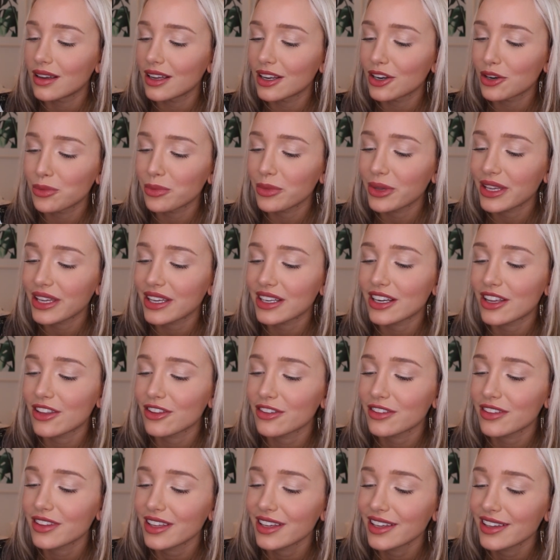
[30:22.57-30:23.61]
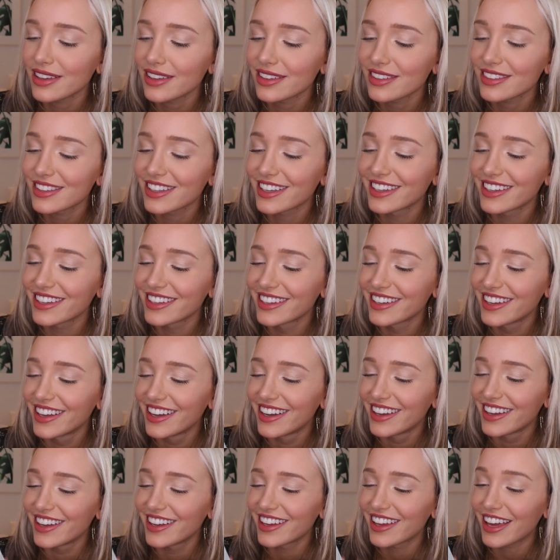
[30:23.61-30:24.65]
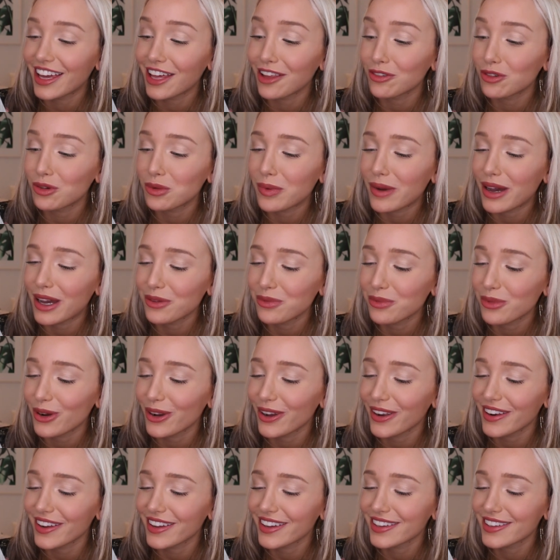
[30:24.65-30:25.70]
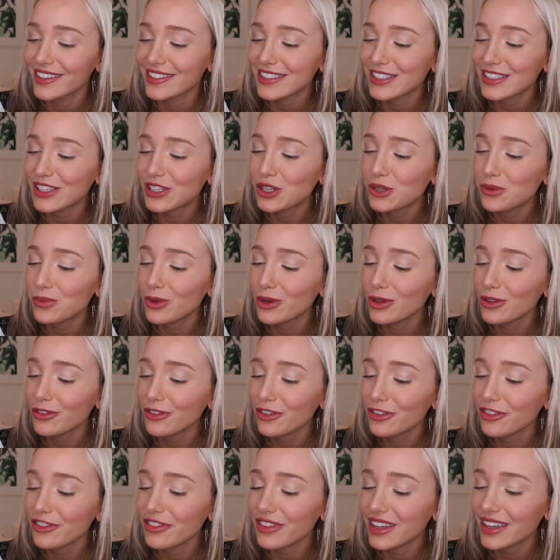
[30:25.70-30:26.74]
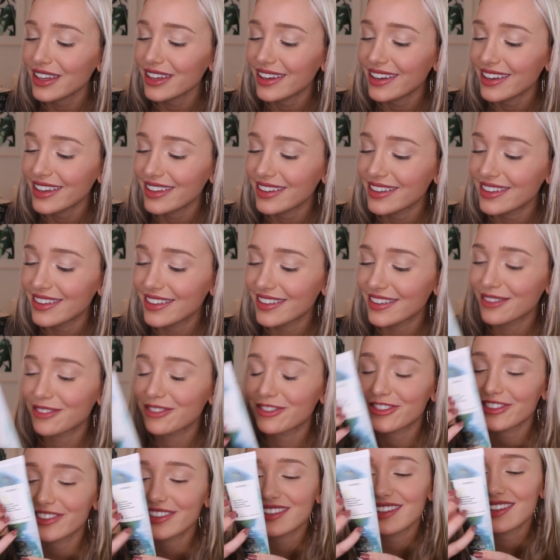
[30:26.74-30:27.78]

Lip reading: a million other things. Animal byproducts suitable for vegans, which is